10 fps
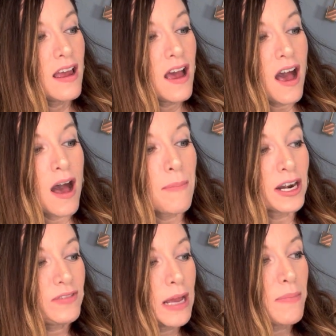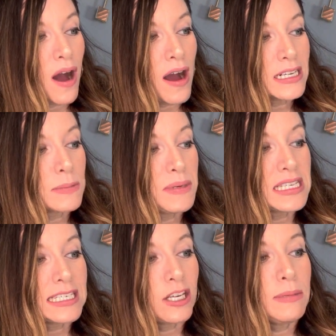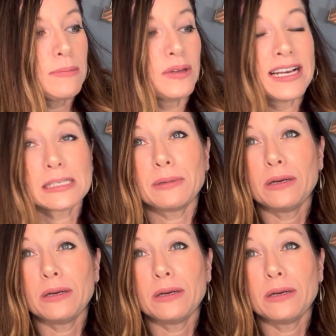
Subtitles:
Butterfly Box, be still, be blessed, be